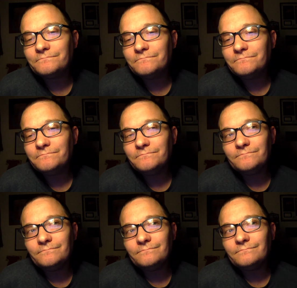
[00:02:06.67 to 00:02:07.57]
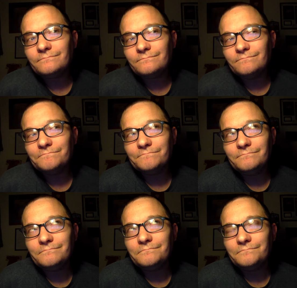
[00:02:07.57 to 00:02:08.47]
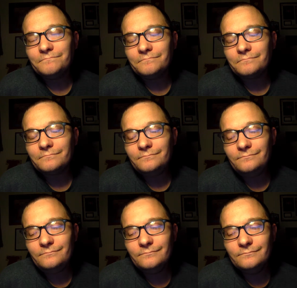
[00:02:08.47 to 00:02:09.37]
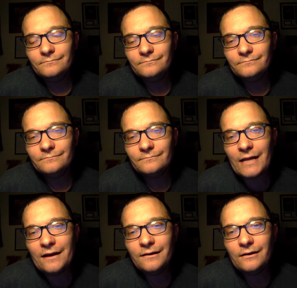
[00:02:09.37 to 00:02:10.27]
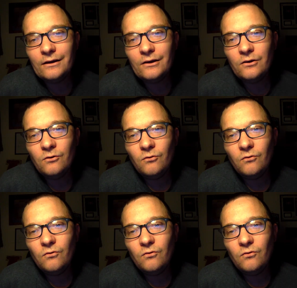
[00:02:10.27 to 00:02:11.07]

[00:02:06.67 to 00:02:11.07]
No one is speaking in this clip.